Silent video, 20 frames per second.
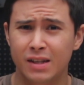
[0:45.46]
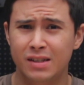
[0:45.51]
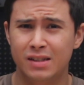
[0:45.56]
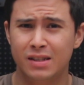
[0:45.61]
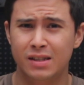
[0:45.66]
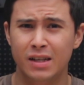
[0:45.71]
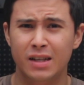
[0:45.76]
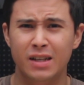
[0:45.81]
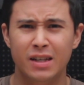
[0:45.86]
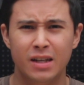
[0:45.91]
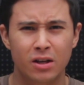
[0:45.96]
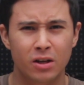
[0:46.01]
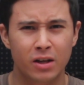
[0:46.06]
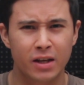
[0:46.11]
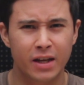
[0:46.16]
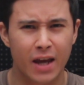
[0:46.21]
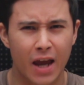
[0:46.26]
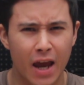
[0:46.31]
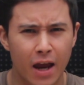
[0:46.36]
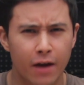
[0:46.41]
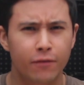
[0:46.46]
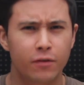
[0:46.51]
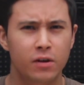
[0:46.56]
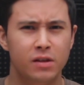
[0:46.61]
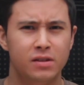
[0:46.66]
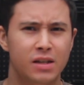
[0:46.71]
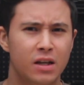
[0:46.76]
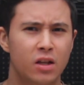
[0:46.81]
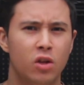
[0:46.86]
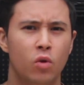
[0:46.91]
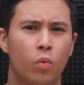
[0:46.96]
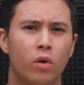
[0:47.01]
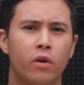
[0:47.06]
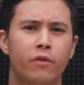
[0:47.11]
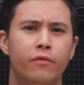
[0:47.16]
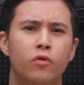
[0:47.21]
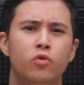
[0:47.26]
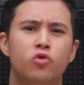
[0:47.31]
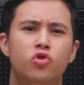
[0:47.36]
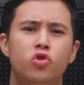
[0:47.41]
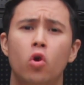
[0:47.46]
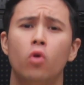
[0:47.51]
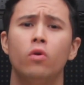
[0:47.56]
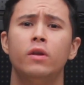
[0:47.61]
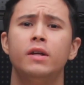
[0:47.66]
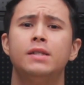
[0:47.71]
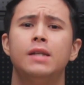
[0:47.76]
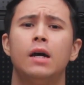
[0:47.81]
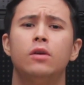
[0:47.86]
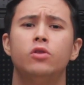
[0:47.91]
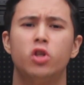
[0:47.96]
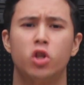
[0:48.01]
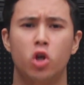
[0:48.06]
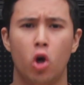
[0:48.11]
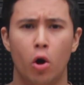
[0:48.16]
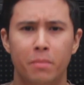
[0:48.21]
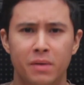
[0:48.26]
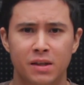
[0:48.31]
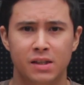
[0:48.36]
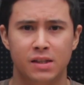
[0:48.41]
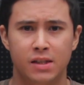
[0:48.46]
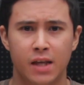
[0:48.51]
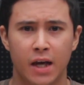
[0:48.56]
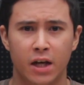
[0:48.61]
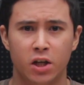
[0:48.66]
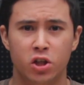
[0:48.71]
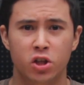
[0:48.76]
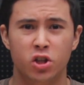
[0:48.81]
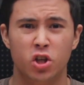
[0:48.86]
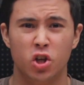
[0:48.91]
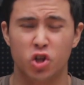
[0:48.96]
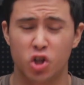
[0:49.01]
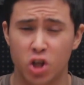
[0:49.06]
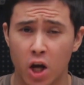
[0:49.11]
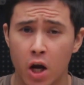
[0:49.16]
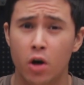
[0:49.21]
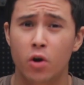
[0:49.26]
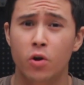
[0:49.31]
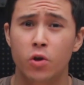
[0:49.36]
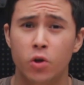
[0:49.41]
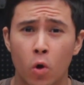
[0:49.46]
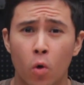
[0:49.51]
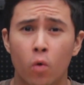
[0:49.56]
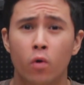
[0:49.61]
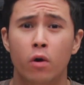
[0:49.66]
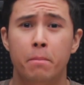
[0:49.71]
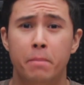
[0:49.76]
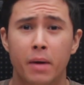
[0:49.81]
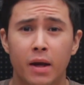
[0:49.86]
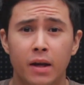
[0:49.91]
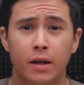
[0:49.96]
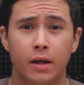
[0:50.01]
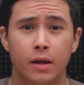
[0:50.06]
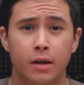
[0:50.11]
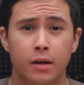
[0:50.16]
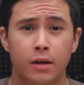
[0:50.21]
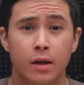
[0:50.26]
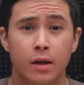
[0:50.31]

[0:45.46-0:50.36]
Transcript: see nearly every single one of you scrolling down to the comments section to share your opinion.